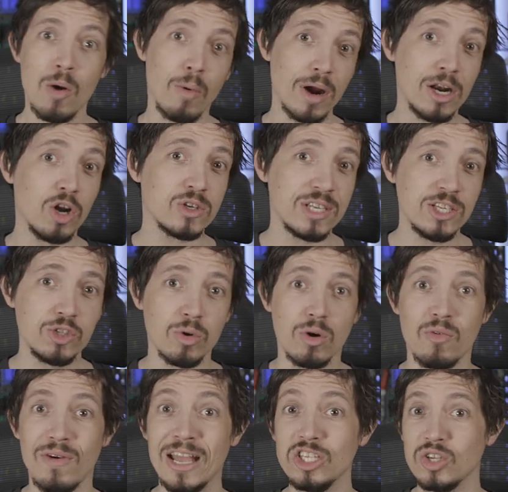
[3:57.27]
where I looked into a
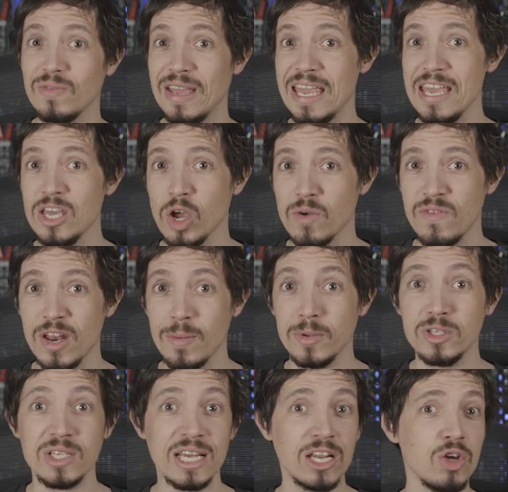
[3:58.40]
range of
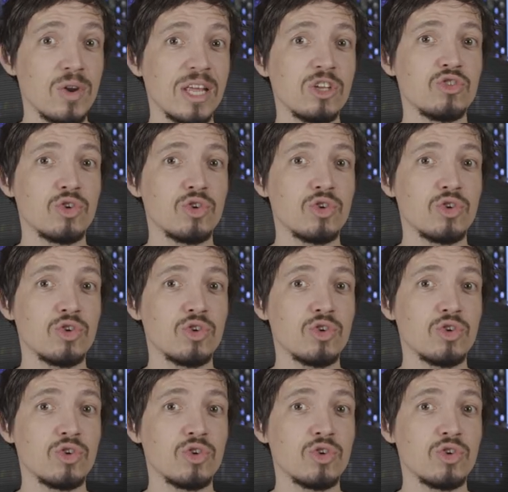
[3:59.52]
eco-filaments, including